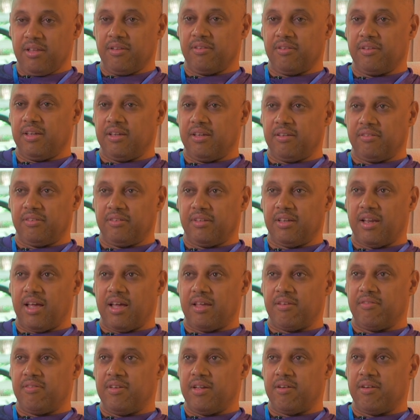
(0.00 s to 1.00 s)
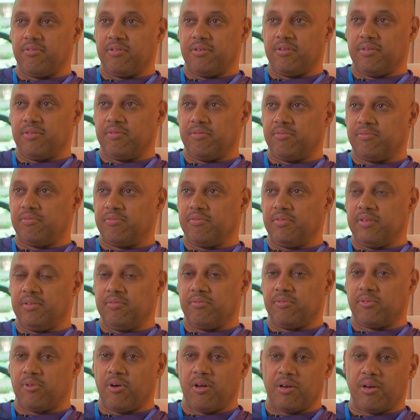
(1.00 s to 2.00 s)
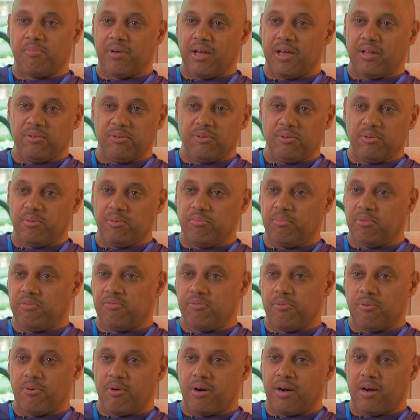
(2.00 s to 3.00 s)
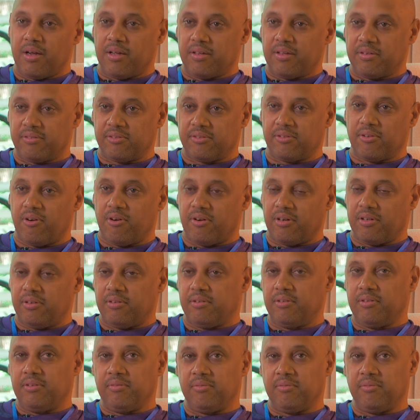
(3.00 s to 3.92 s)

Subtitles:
things that I never even thought about doing before I started